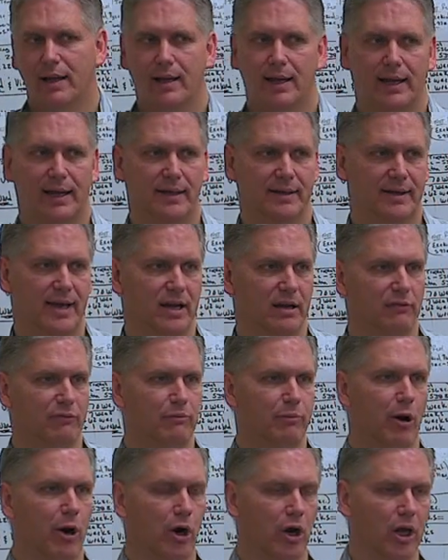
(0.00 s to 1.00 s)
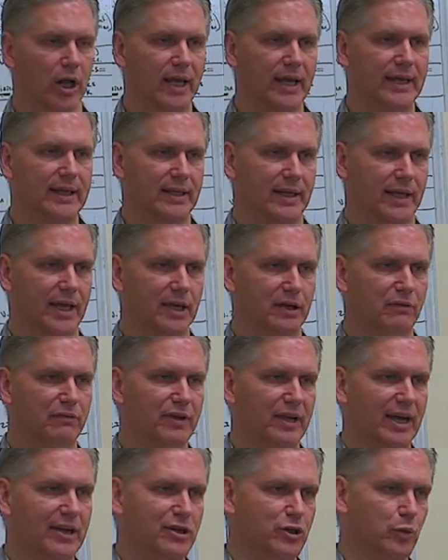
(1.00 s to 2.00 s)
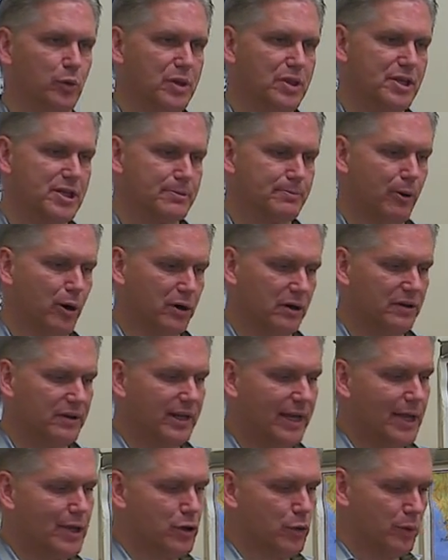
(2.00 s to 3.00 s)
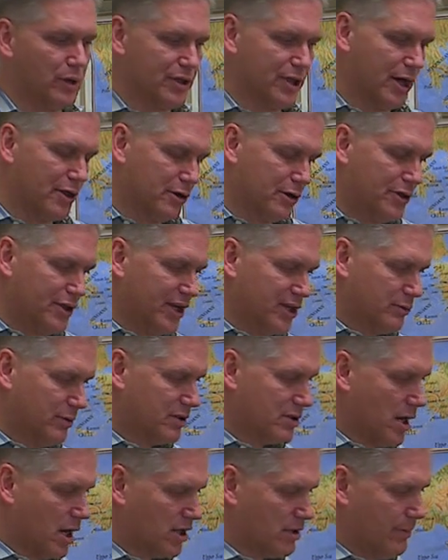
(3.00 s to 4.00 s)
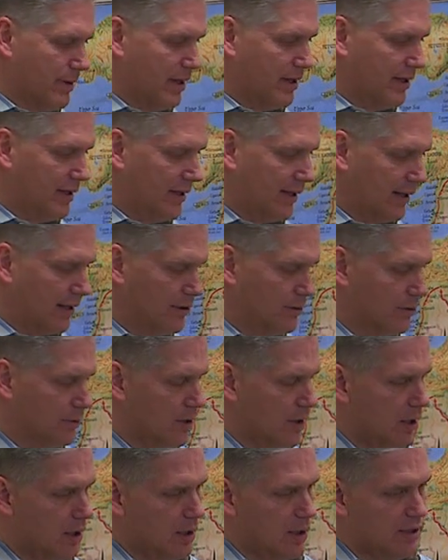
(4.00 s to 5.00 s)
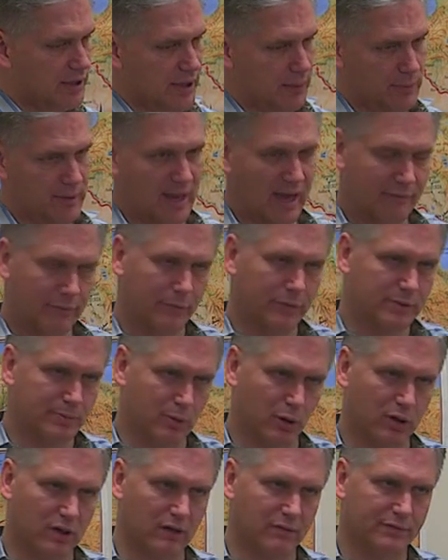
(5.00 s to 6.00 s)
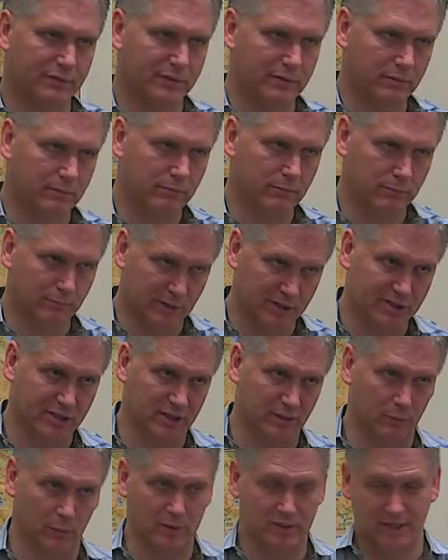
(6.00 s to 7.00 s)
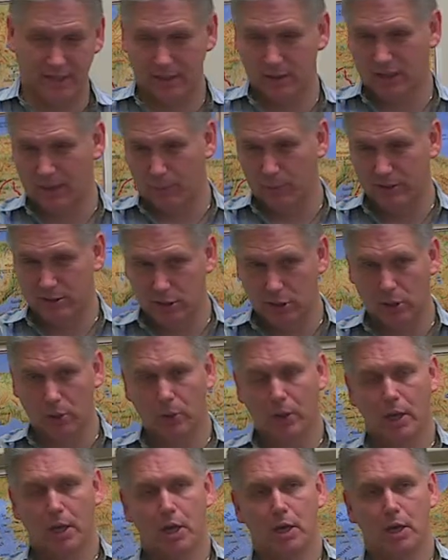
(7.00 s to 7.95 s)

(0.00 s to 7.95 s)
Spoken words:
and kind of parlaying the end of Daniel with this part of Daniel with other things we've talked about in Daniel that we haven't spoke of recently, but we did a couple weeks ago.